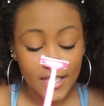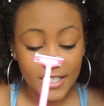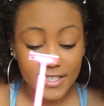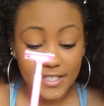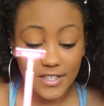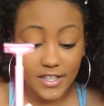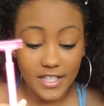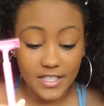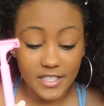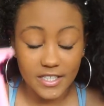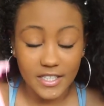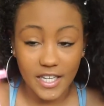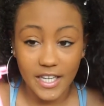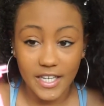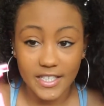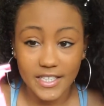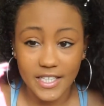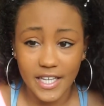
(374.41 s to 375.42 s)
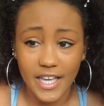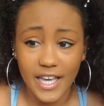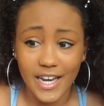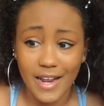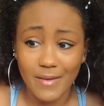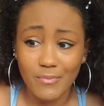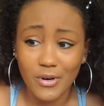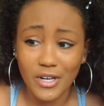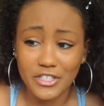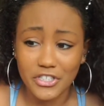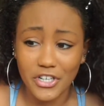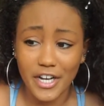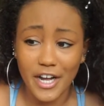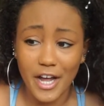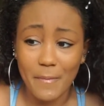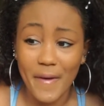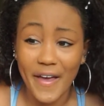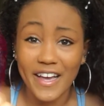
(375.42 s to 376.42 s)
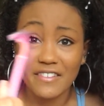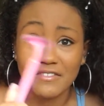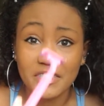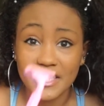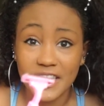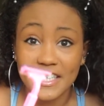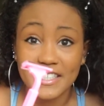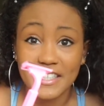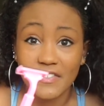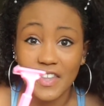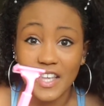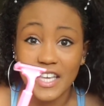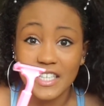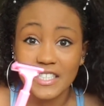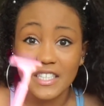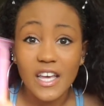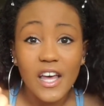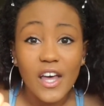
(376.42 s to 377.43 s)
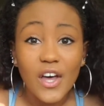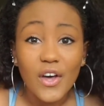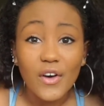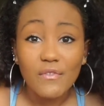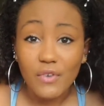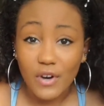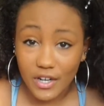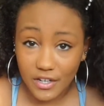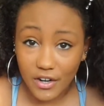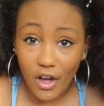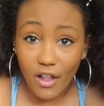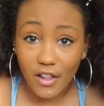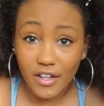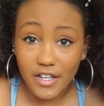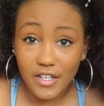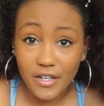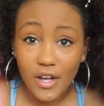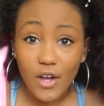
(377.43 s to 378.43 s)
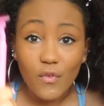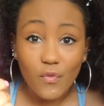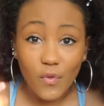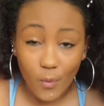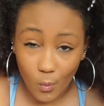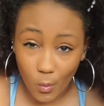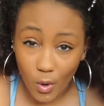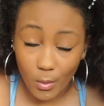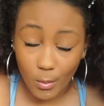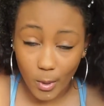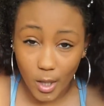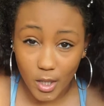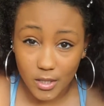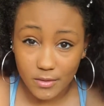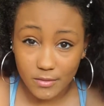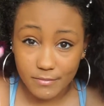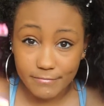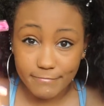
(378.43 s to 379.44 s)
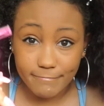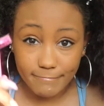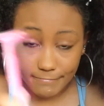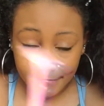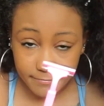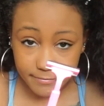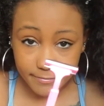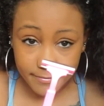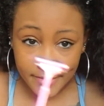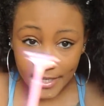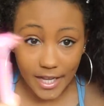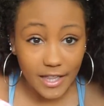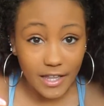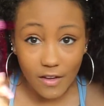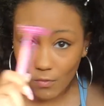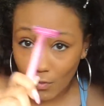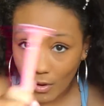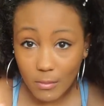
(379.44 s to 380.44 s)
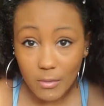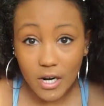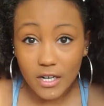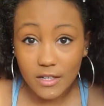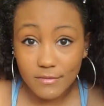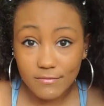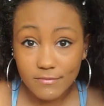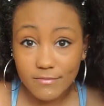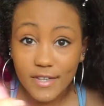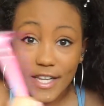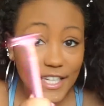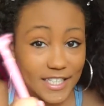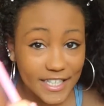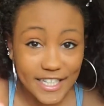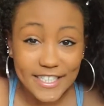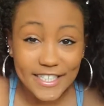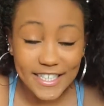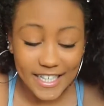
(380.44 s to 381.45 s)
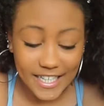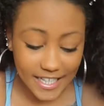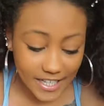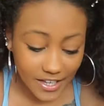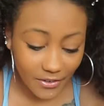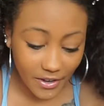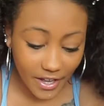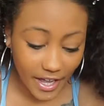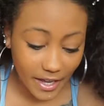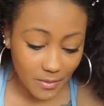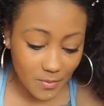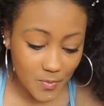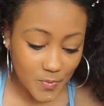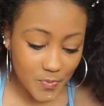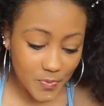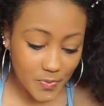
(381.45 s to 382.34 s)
So this is easy, and I'm pretty sure I got a pack of 6 of these for $1 from Walmart. I love Walmart. It's easy, okay?